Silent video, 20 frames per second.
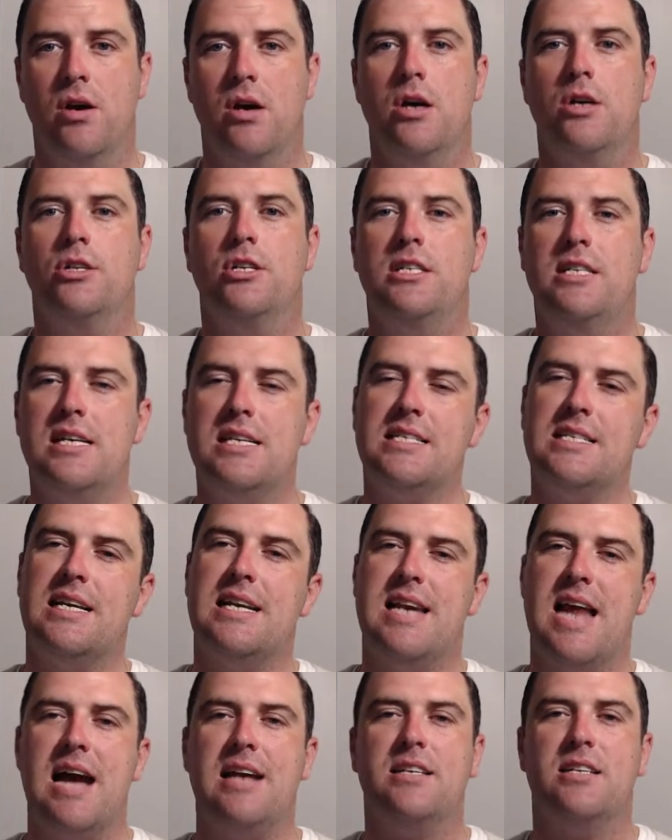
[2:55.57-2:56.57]
To
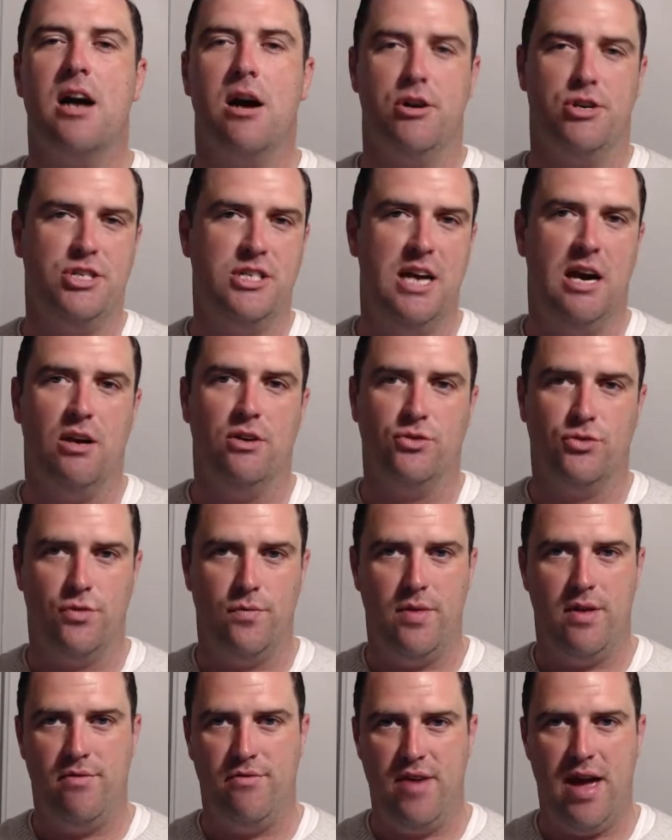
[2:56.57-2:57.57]
disconnect ourselves from
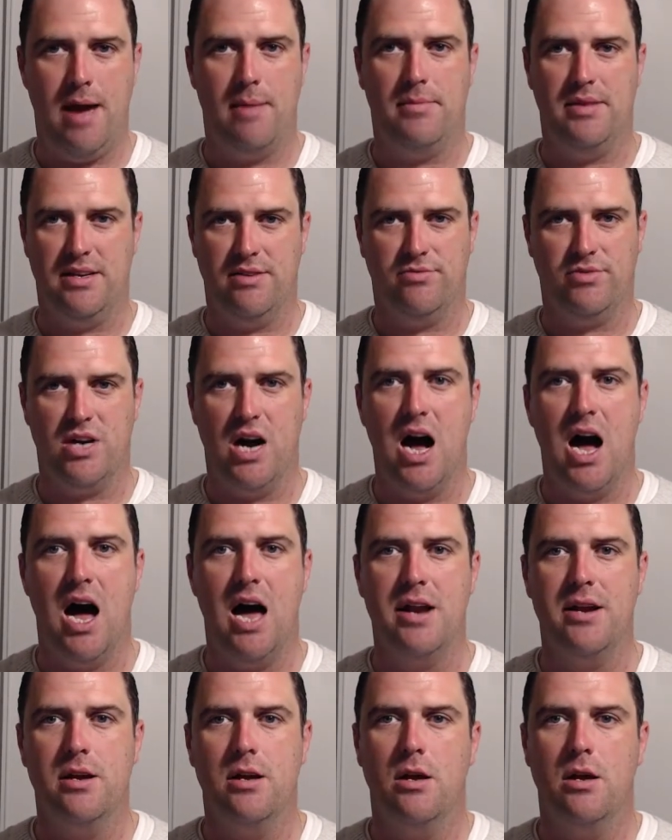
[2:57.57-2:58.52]
the family of God